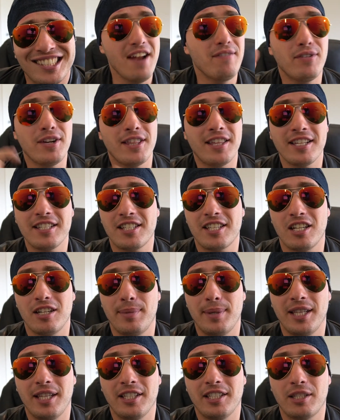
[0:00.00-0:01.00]
Everything's gonna
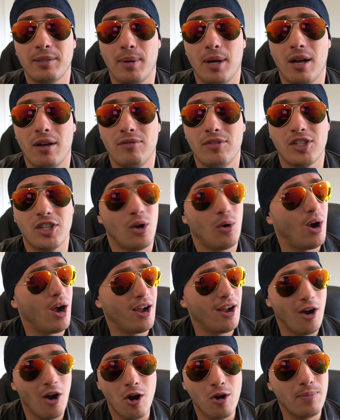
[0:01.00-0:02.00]
be linked above, so
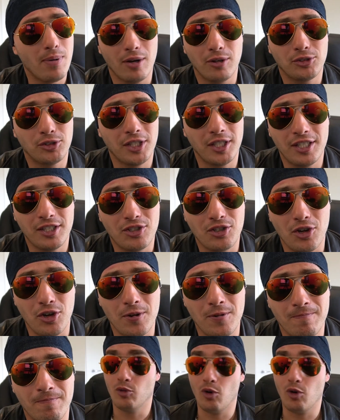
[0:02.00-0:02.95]
I hope I'll see you soon.